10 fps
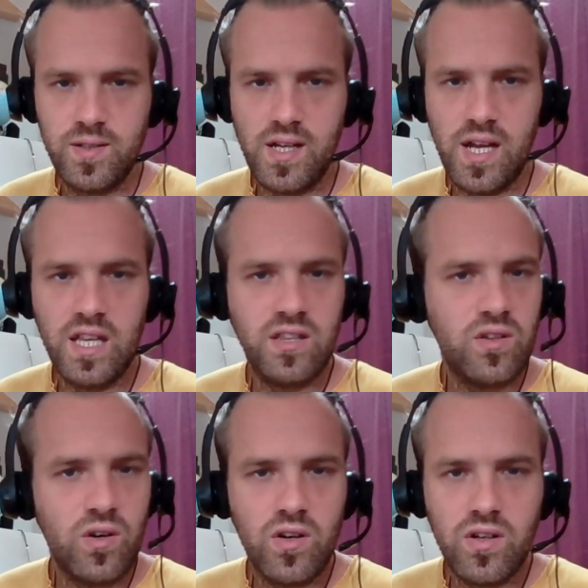and
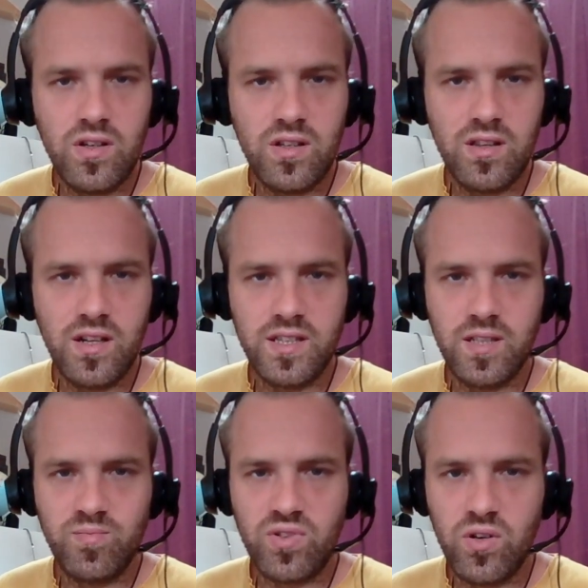not like they
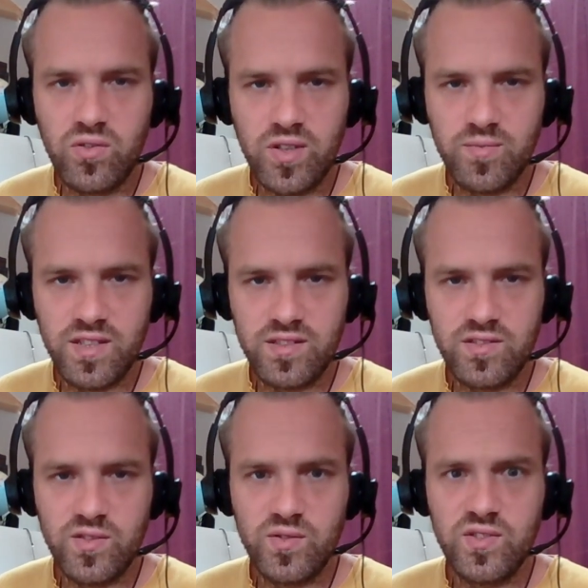programmed us
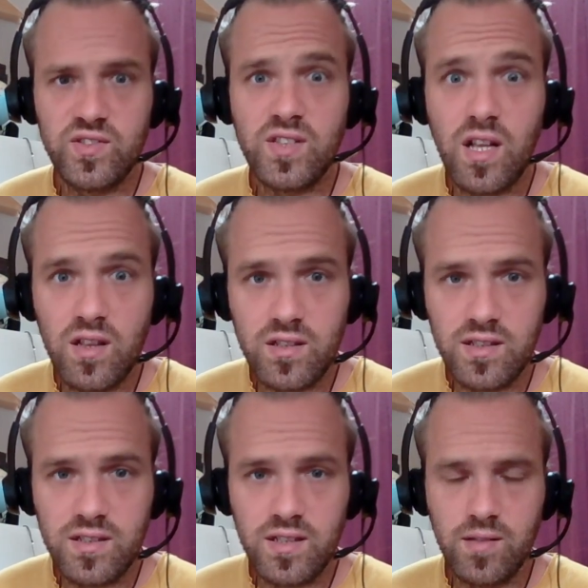to
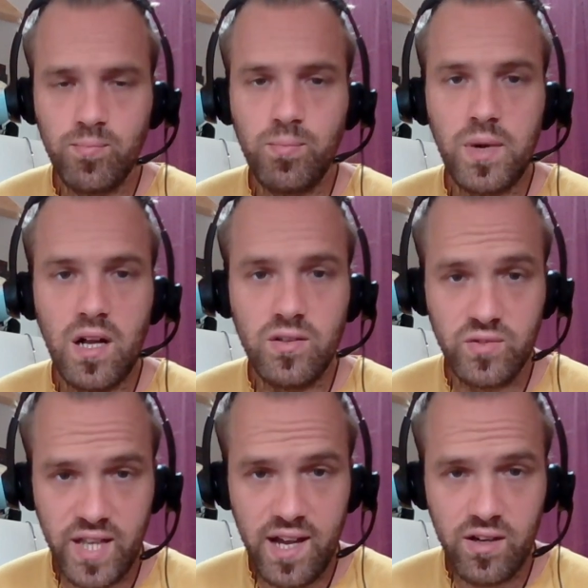sulk and bow
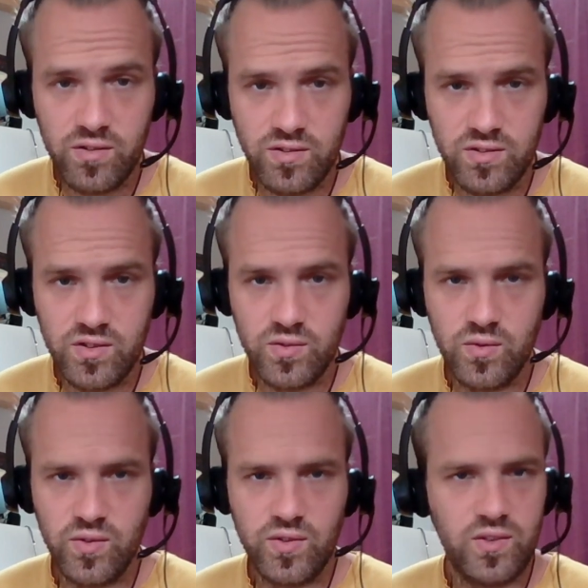down to
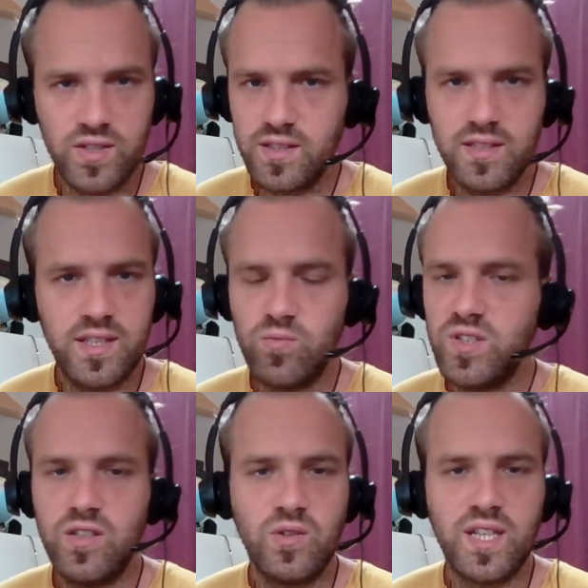authority. Then we
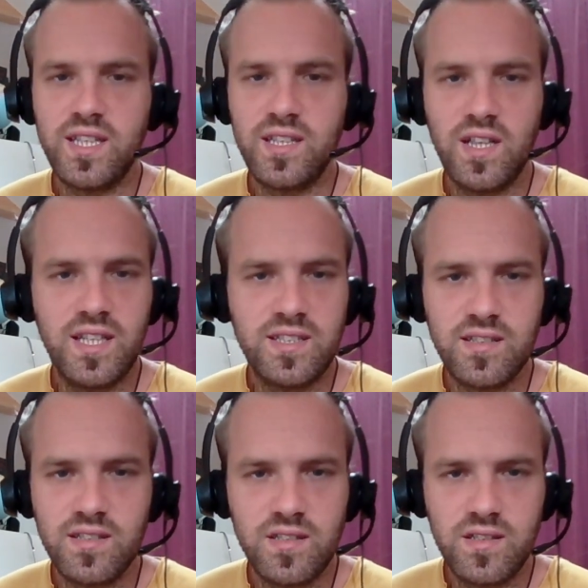don't get the
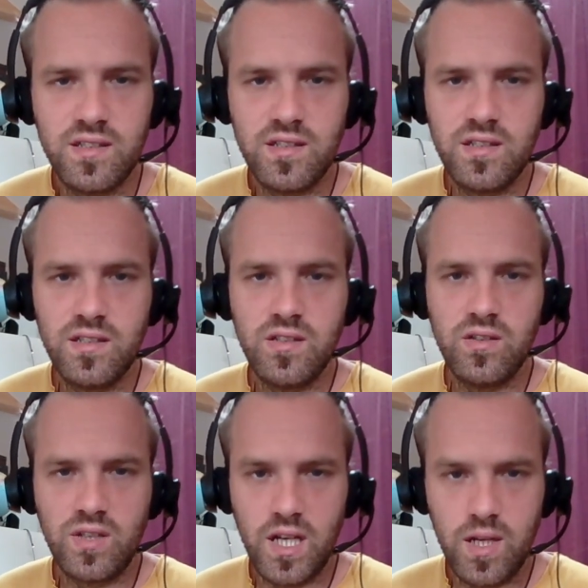lesson.
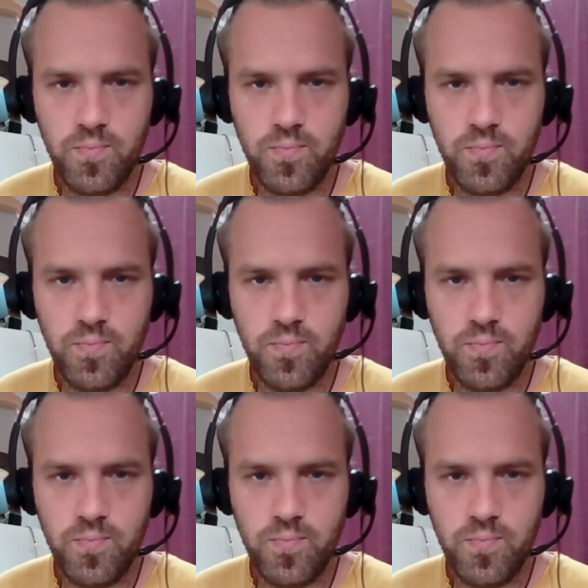Okay,